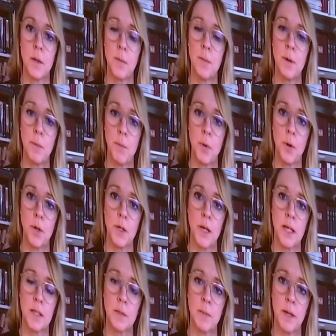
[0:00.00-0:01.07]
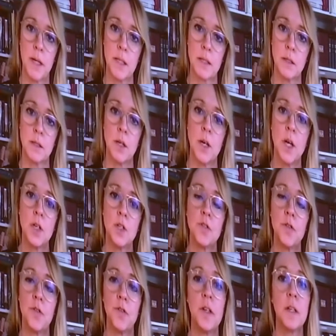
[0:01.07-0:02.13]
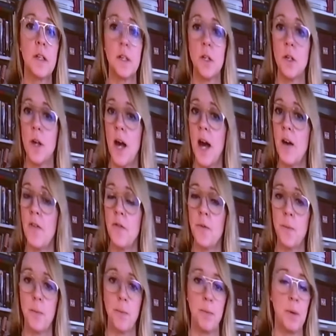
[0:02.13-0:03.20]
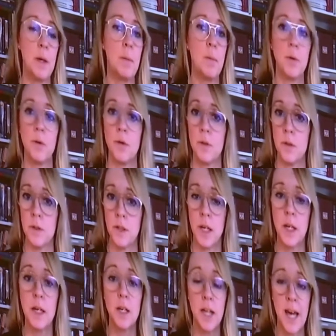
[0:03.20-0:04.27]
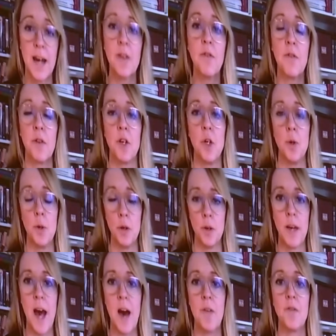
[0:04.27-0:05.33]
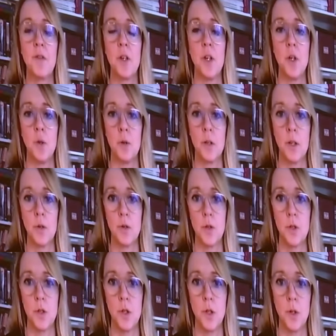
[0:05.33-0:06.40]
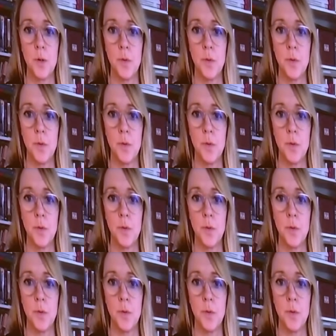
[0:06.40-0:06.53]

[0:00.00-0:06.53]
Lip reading: important aspect. To feel that you have people that care for you and look after you, close to you.